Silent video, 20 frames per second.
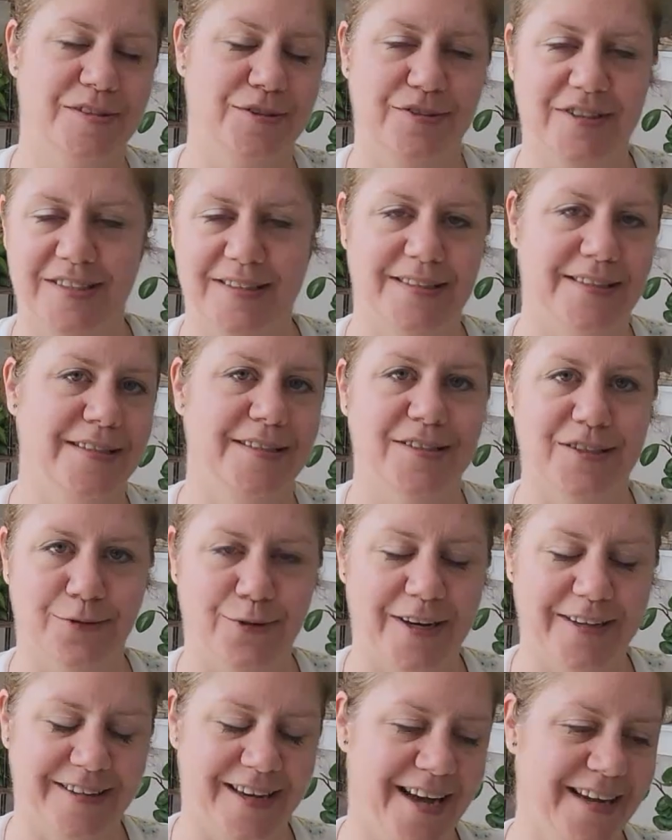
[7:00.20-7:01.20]
or disease or
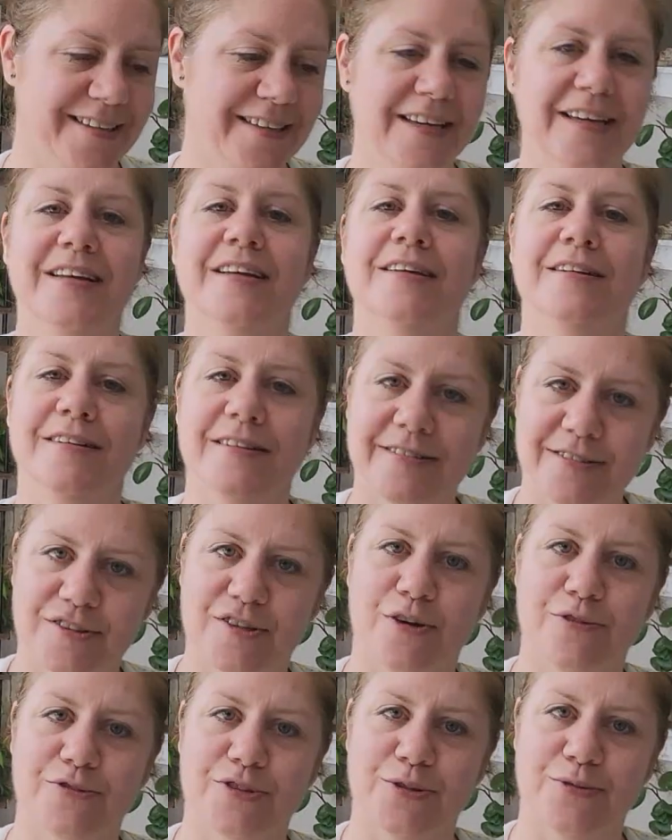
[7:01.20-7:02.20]
whatnot.
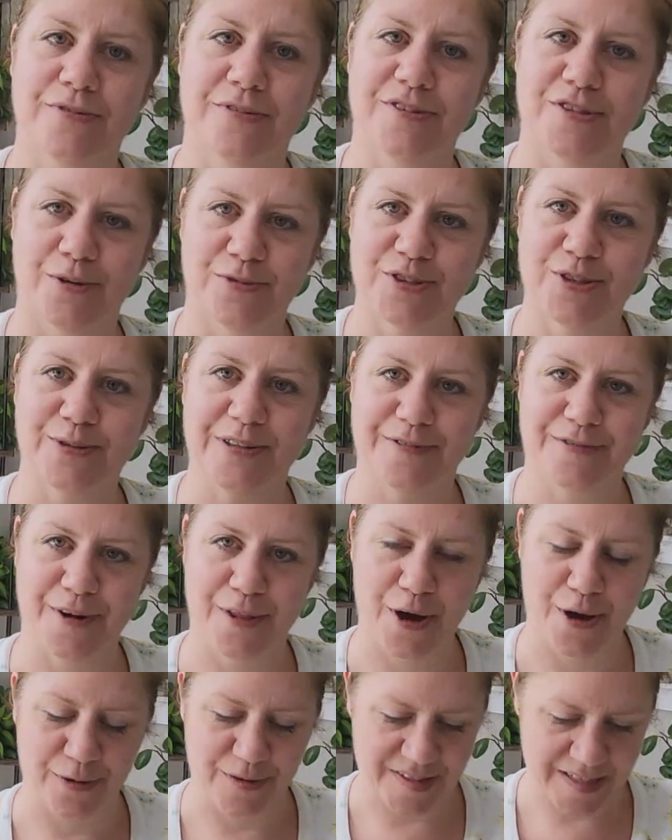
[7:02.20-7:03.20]
Don't do it for
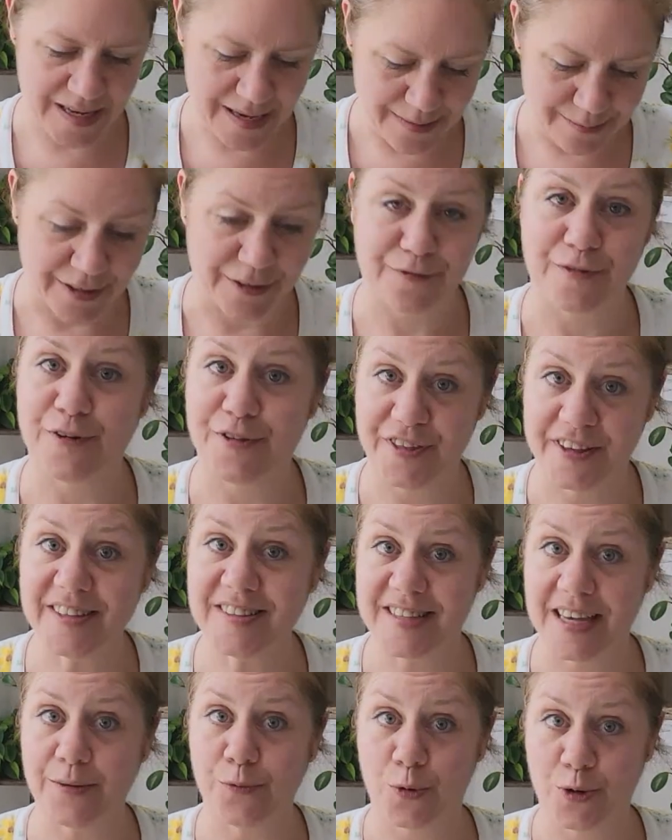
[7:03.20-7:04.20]
those. But for things
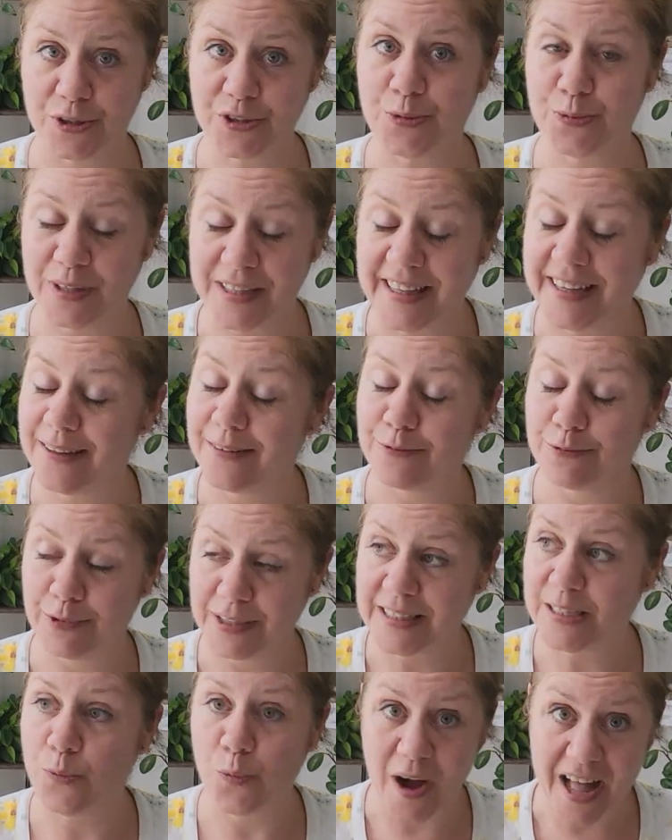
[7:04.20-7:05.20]
that worked really,
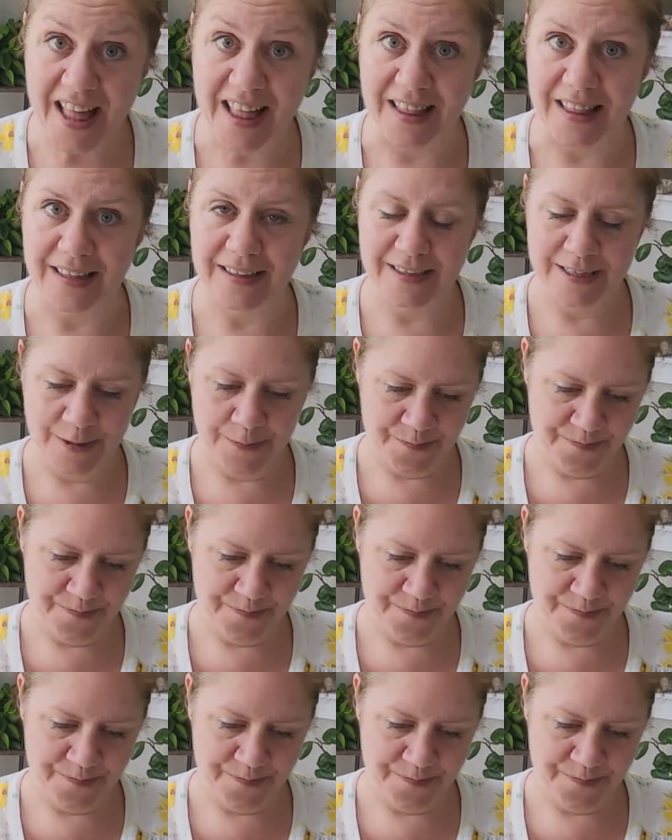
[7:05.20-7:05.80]
really well,